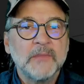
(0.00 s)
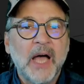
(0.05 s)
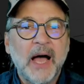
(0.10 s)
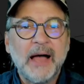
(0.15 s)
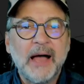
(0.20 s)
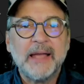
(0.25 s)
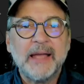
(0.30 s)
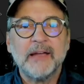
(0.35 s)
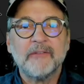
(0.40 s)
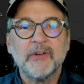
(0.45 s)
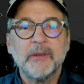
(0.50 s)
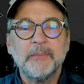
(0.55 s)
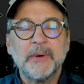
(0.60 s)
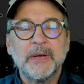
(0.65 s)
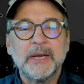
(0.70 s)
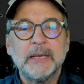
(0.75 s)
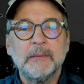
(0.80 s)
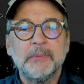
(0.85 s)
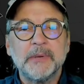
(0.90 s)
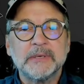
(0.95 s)
Hi
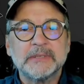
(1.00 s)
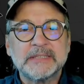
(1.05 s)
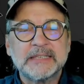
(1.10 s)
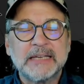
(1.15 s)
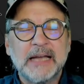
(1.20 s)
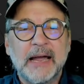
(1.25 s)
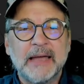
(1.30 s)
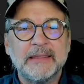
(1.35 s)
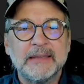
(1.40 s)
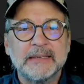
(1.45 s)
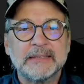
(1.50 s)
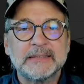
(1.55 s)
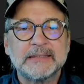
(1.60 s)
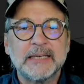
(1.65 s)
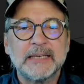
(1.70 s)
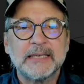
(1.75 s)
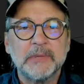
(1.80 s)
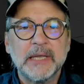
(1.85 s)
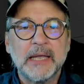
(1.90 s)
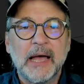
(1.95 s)
everybody, Bill Sky, the
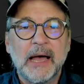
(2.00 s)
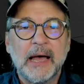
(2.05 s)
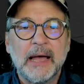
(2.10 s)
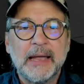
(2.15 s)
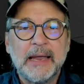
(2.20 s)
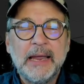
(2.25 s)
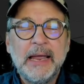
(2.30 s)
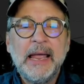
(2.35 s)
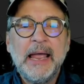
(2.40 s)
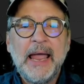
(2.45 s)
Assembly Guy,